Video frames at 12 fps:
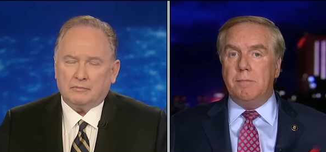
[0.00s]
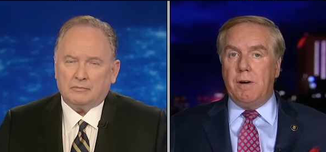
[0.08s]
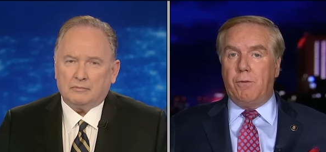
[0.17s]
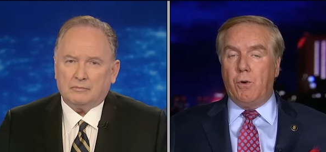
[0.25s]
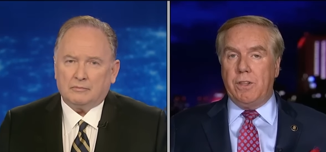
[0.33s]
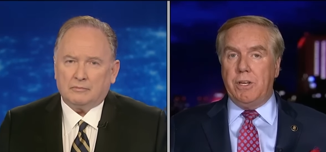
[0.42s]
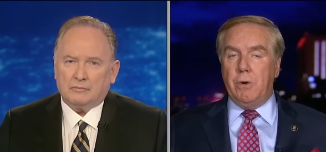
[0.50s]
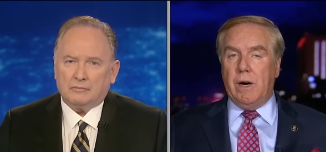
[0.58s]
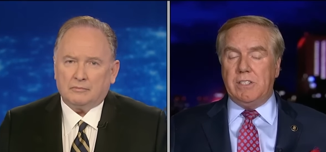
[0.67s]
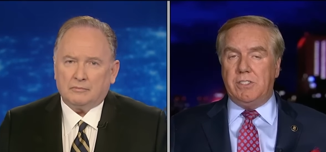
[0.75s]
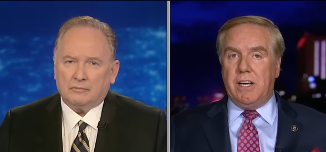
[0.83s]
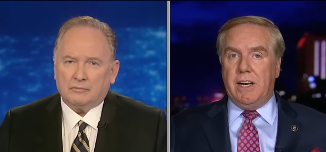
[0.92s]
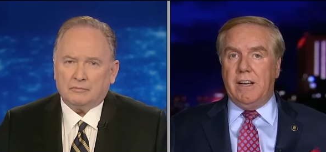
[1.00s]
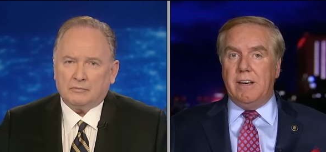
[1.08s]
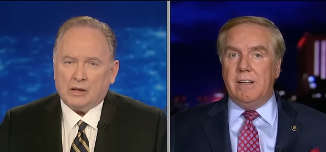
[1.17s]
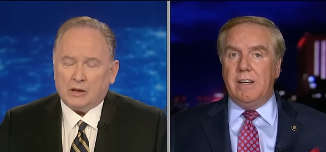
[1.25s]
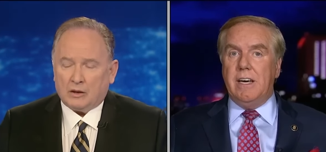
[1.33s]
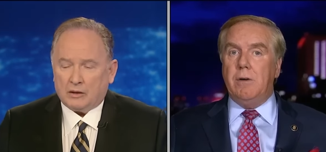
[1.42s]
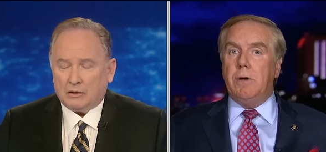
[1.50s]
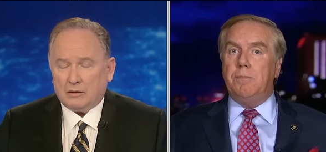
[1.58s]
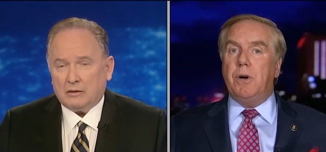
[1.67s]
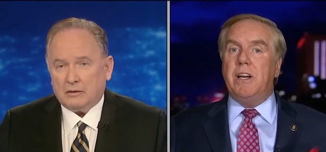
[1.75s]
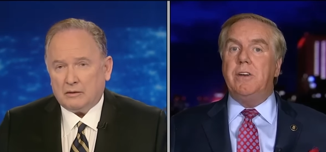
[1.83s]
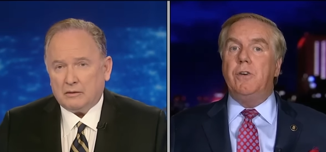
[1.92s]
Speaker 1: before the U.S. Senate it would
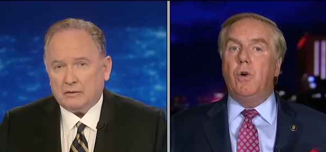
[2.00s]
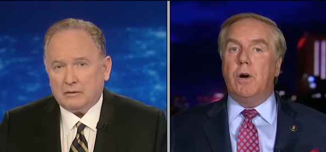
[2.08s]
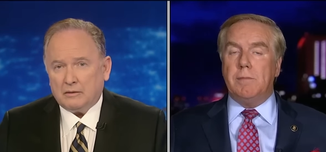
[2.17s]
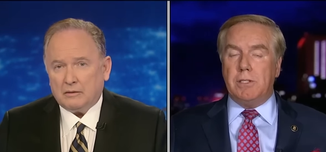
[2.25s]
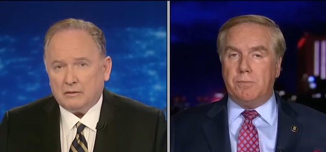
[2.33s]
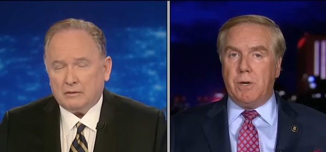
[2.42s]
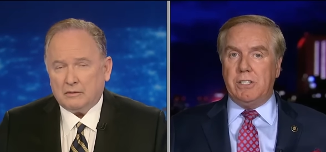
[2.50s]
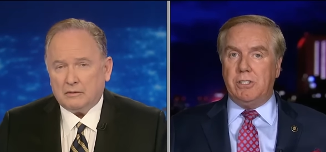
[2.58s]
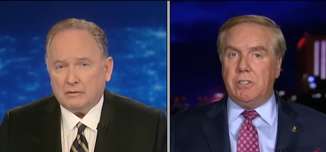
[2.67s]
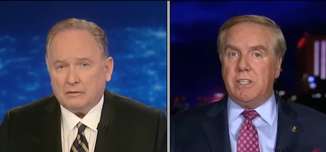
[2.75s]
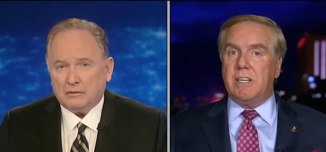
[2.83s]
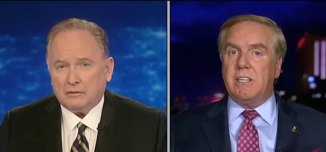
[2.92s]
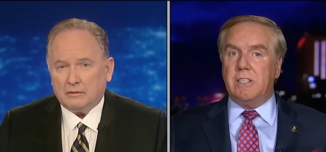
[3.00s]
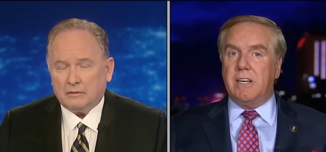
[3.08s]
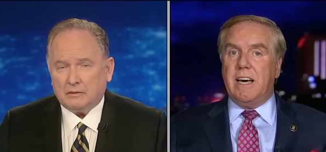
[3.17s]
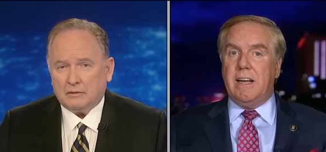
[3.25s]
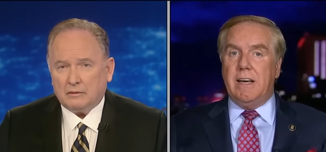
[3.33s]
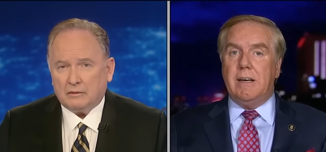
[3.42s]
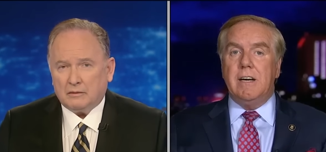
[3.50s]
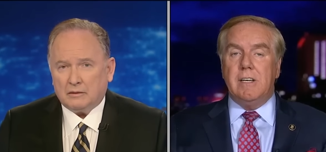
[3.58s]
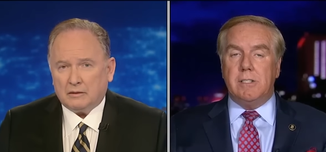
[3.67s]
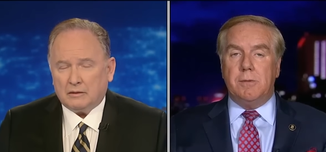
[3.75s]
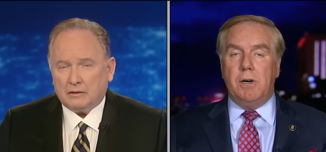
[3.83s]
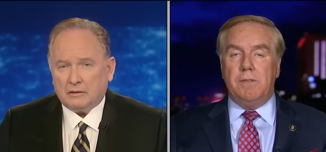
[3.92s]
put enormous pressure to, to get him
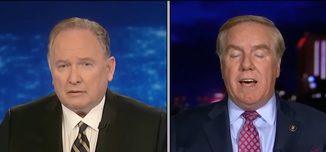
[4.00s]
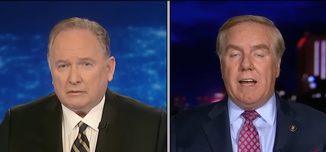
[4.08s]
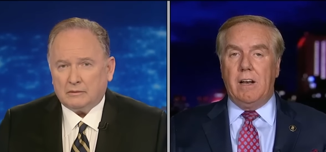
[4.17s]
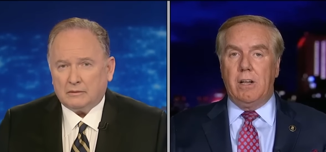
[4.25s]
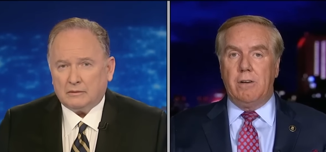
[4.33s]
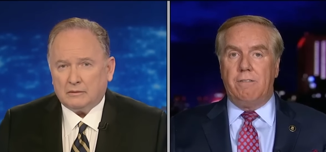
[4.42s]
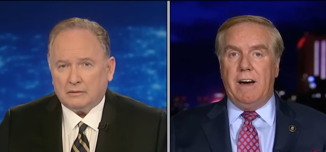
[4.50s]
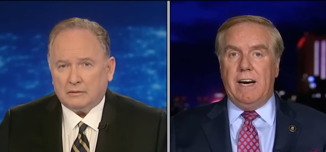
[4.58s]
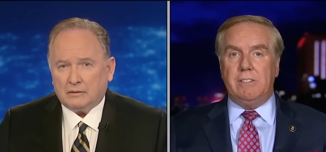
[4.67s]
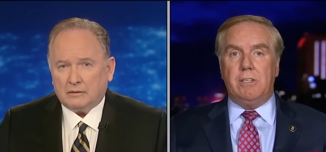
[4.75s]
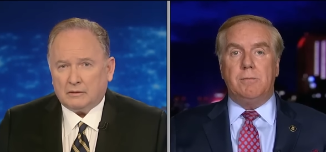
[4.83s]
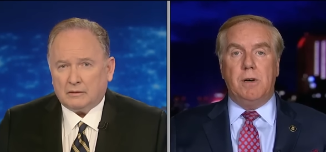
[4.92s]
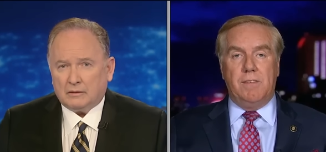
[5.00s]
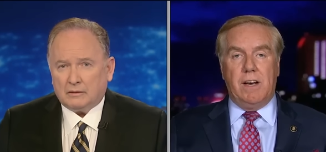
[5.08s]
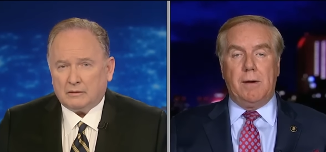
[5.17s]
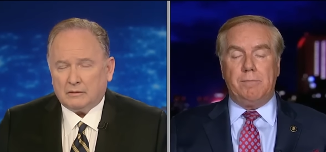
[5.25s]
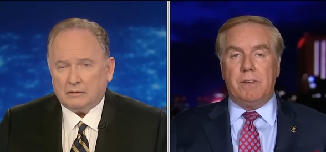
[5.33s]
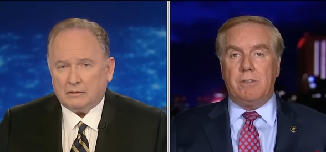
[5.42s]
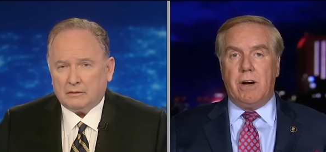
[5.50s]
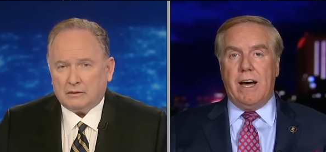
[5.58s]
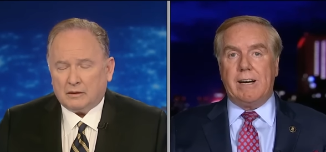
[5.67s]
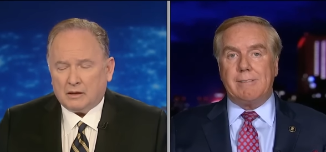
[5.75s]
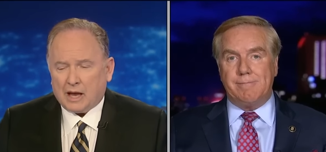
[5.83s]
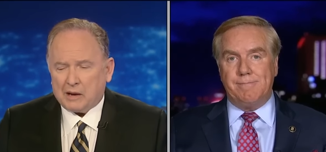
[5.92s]
to move that a little faster, move it up the
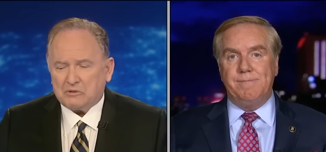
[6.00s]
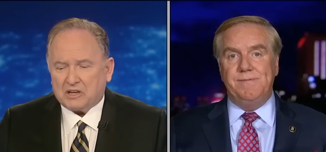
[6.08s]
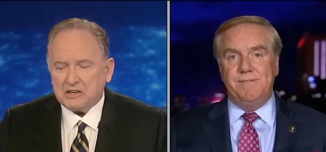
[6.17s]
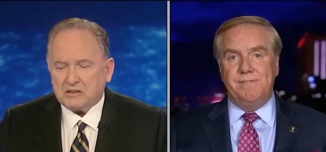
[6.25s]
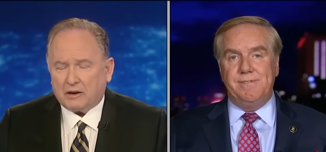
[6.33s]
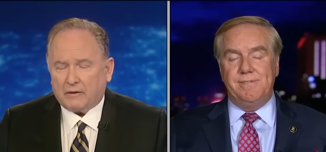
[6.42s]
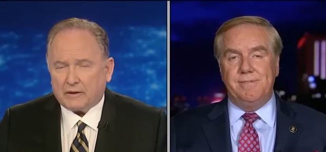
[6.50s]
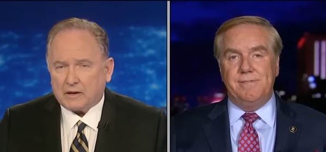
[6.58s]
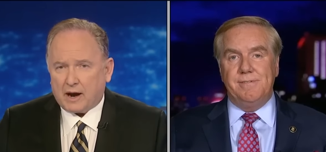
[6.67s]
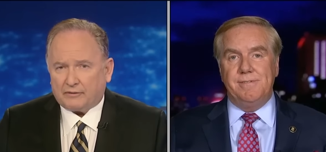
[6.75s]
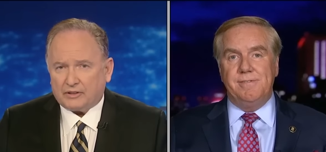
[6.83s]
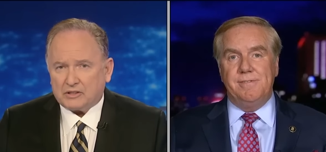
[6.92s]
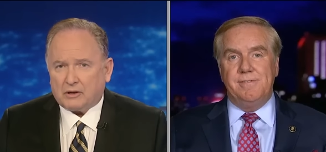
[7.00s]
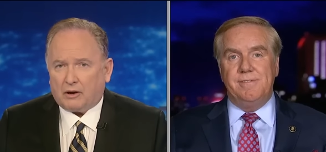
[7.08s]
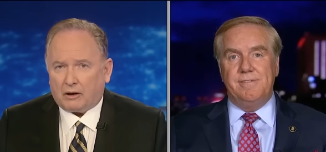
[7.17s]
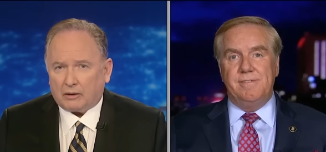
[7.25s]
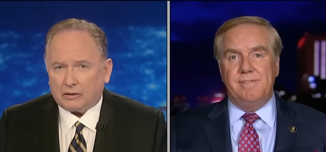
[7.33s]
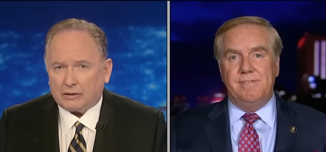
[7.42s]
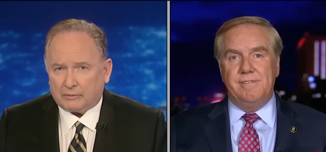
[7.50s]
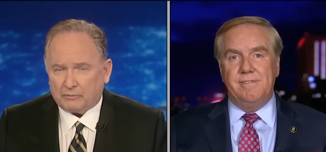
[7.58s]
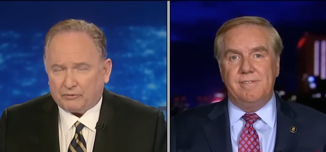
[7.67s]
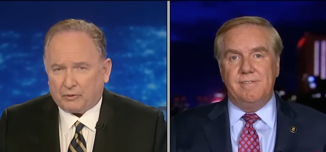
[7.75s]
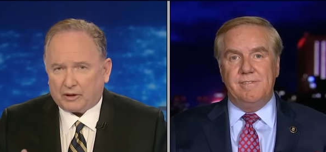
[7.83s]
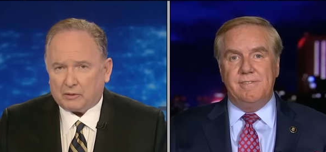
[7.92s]
track.
Speaker 2: I was listening to the conference call uh,
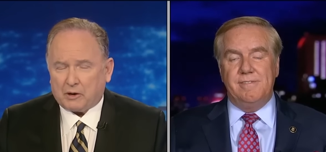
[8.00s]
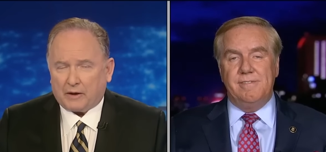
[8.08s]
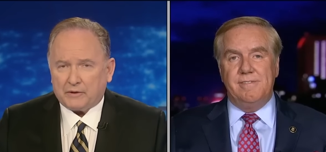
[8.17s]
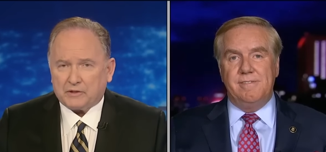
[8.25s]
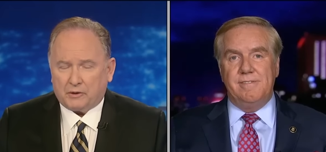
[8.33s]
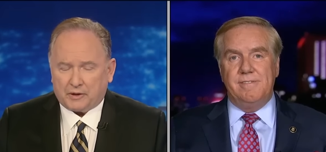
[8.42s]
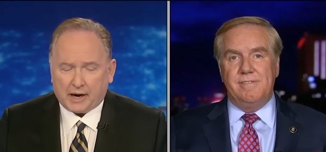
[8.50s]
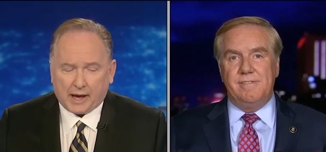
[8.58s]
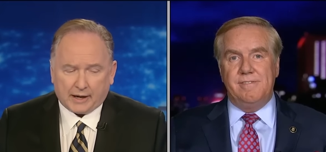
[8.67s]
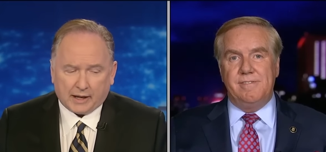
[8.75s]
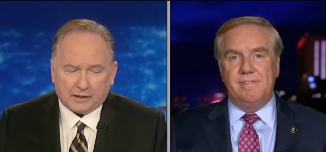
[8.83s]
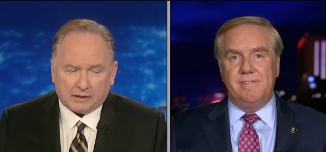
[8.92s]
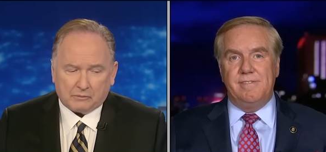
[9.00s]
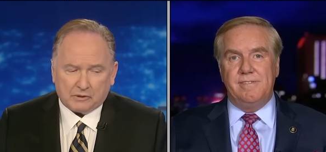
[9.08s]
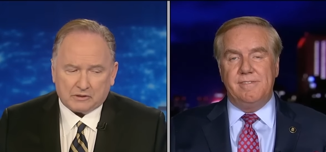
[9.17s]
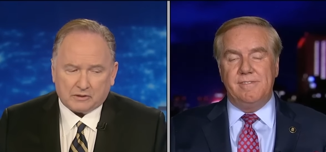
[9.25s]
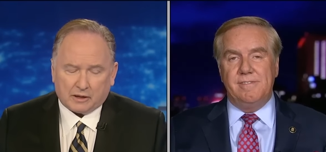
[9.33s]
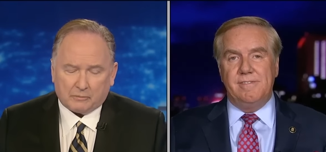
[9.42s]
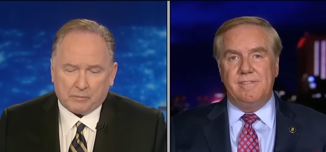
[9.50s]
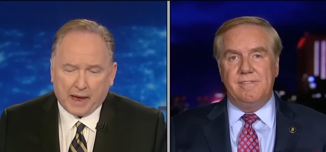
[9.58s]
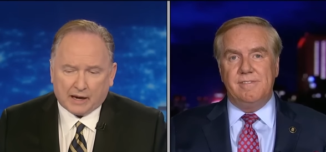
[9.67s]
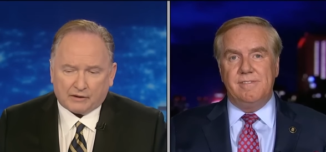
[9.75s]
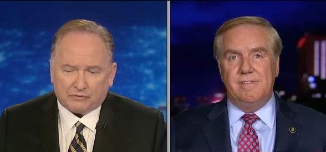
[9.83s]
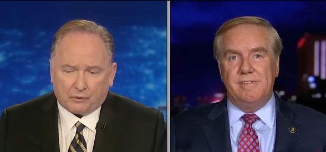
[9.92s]
before coming on the show tonight, and there was uh,
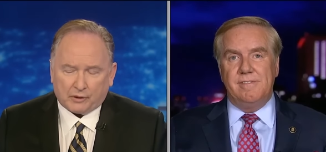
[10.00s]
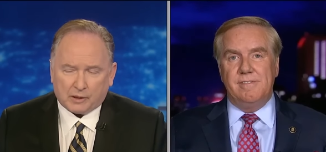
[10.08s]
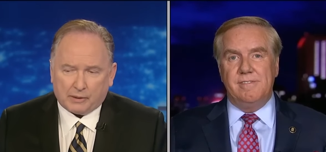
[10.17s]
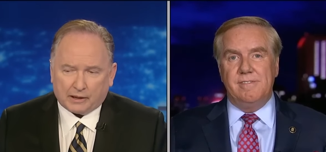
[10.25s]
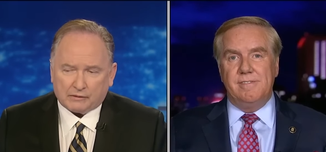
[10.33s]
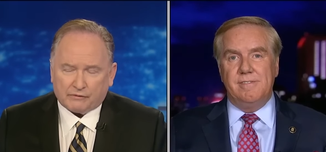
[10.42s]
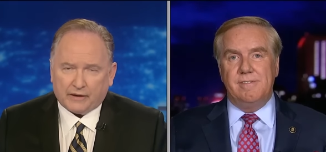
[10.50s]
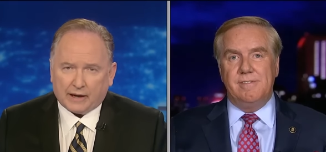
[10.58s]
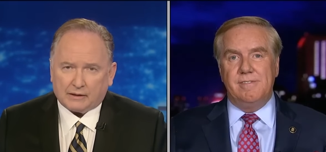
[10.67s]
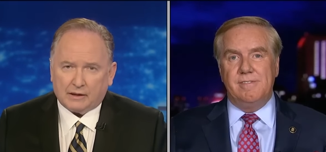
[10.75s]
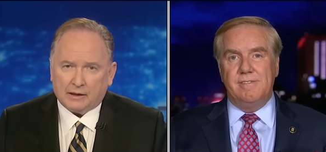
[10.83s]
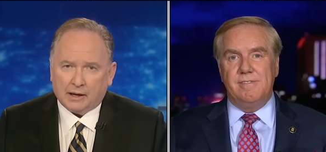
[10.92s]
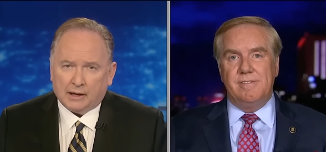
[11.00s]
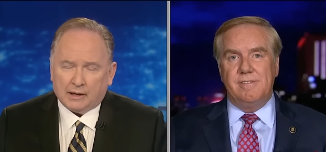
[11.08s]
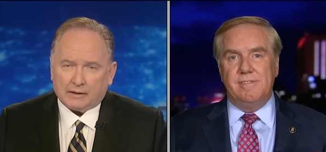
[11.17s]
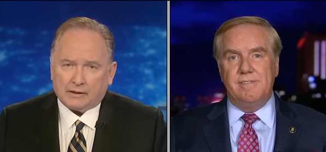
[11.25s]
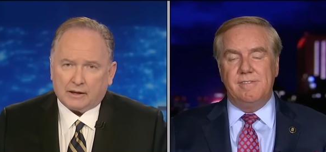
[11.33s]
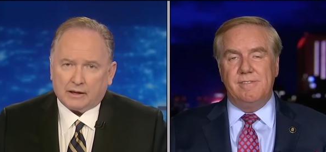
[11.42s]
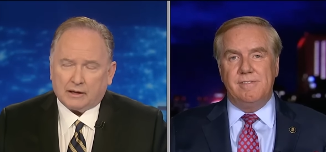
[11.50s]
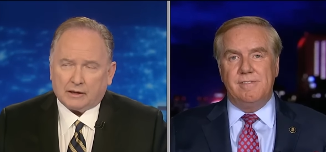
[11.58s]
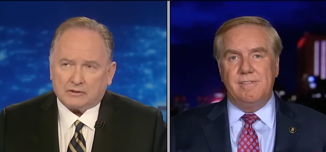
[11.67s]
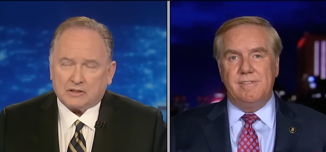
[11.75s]
back and forth about the fact that the uh,